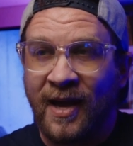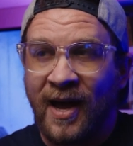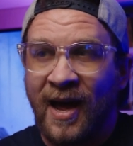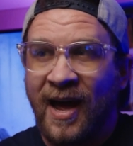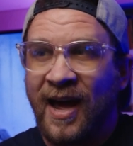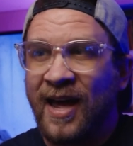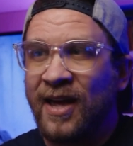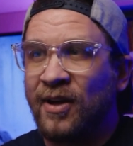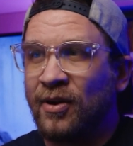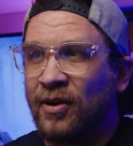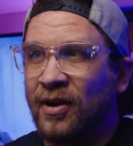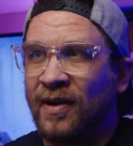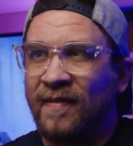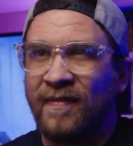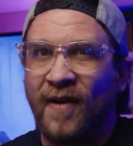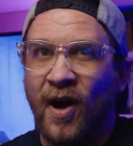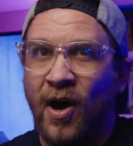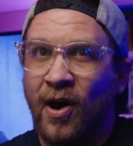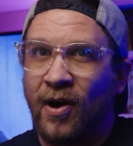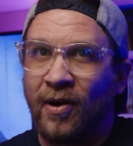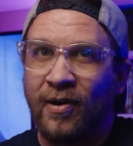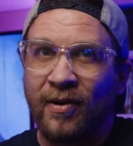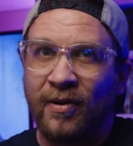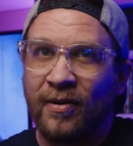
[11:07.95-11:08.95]
I love
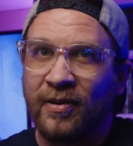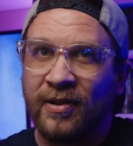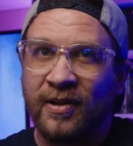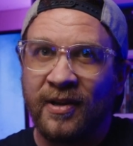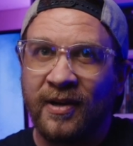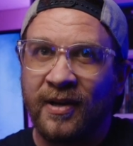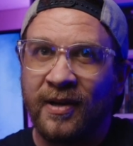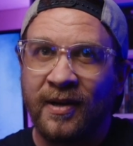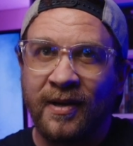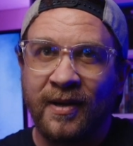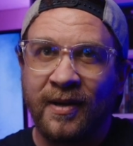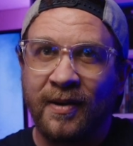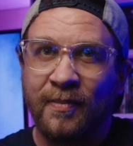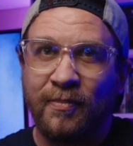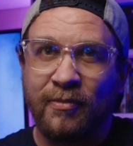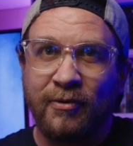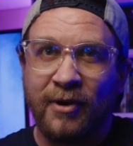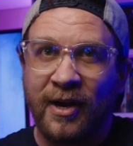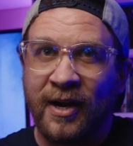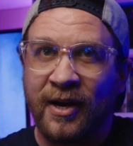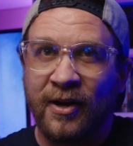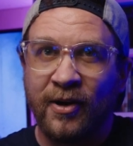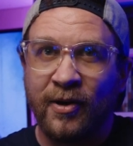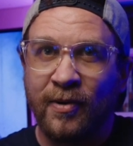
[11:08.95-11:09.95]
all the
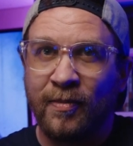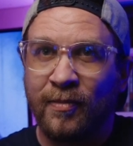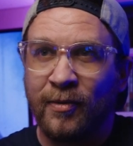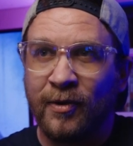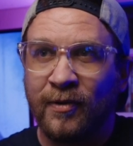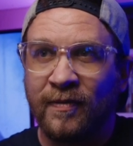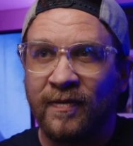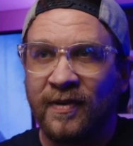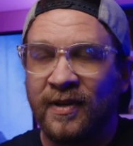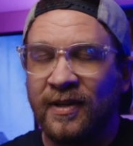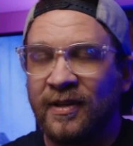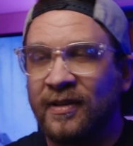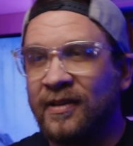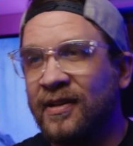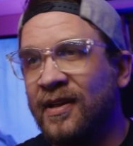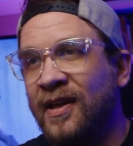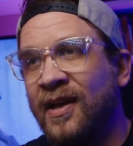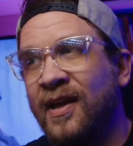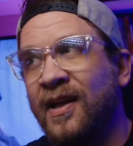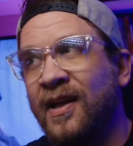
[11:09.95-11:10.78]
Predator movies.